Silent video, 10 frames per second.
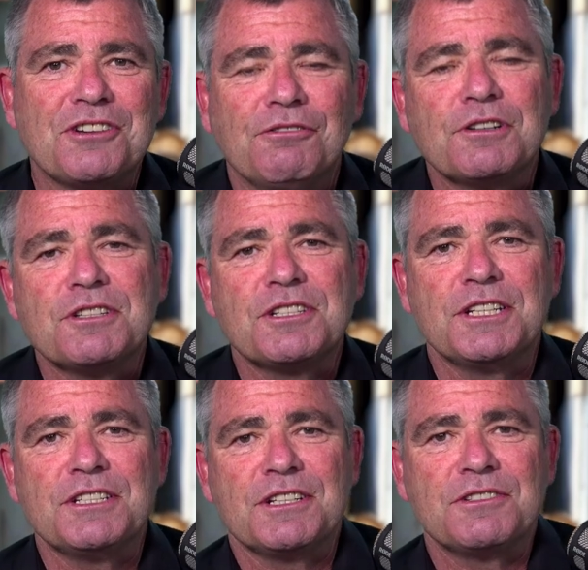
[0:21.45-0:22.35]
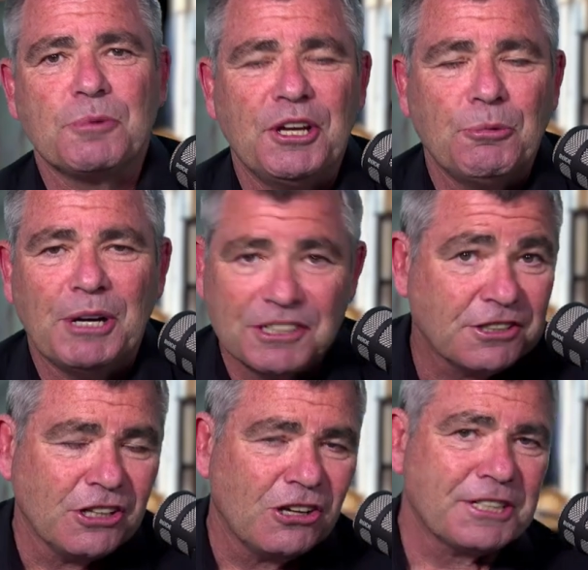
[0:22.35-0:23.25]
conferences as we went
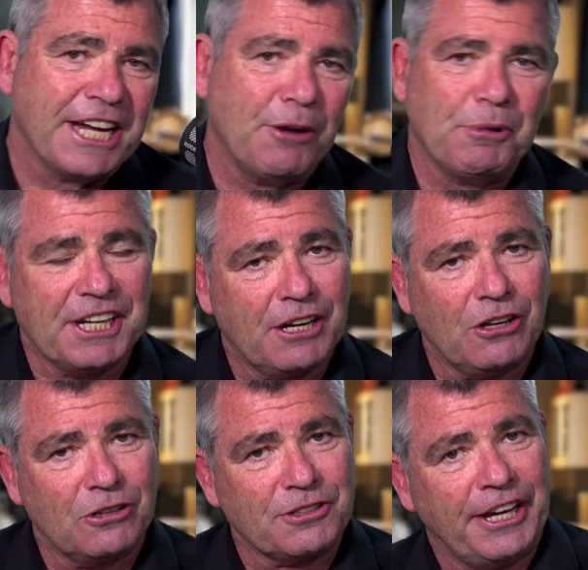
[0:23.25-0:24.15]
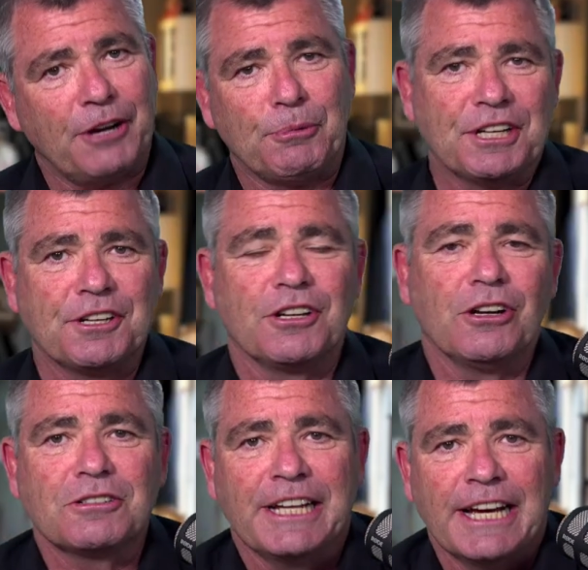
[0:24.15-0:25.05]
into lockdown, went out of lockdown, went into
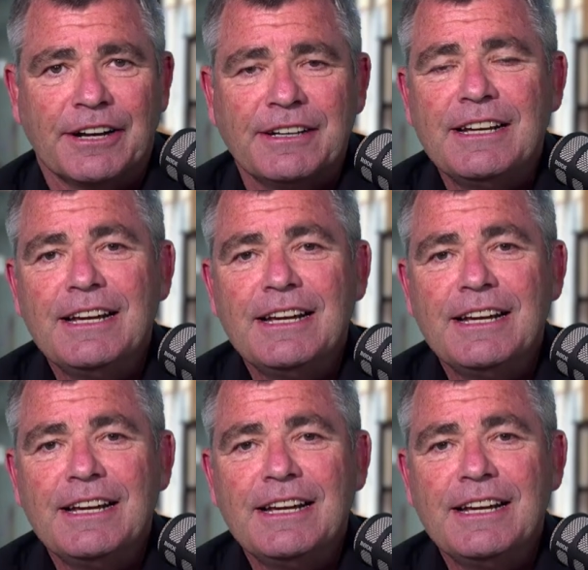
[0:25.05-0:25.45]
lockdown,